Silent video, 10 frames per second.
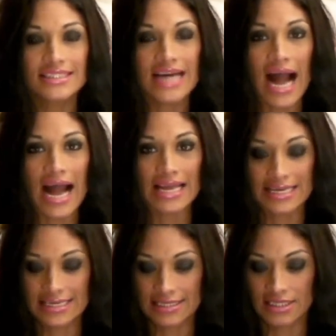
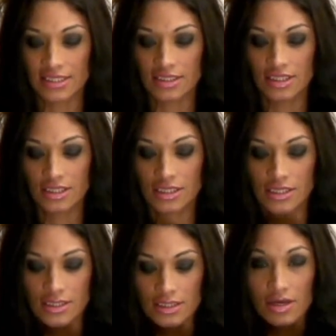diet
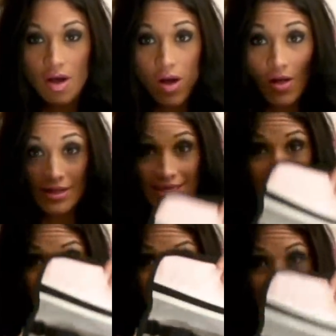all
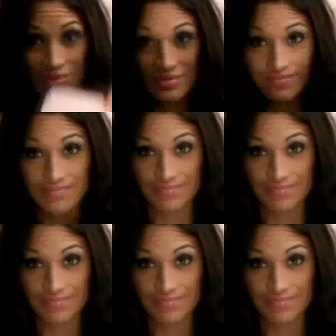in this little